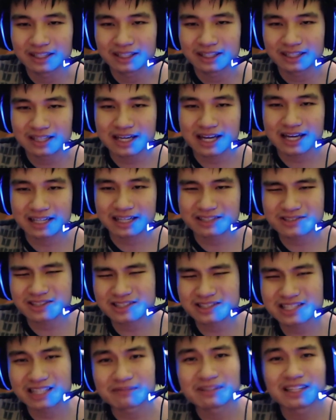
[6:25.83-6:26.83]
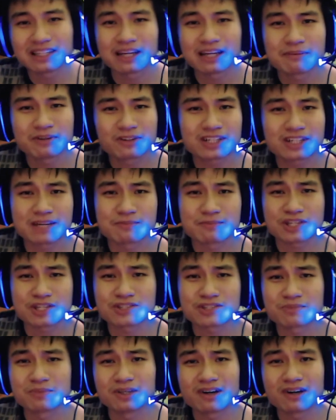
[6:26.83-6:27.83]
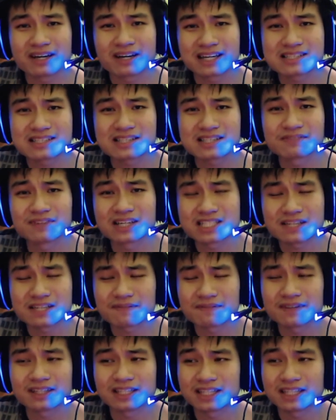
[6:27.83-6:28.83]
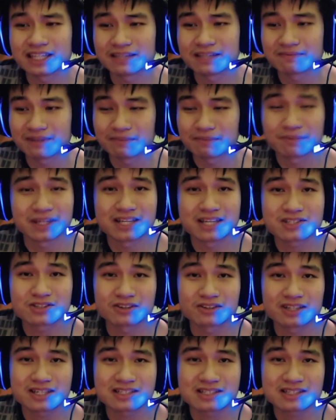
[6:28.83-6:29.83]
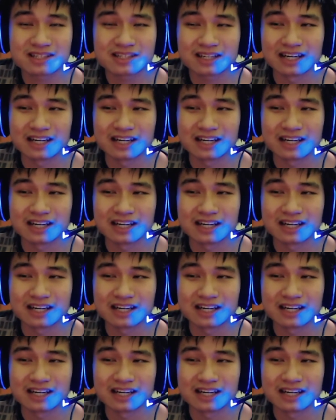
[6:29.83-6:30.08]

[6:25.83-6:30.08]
yeah, I guess you guys can let me know in the comment section below, I guess, if you guys have any opinions on this.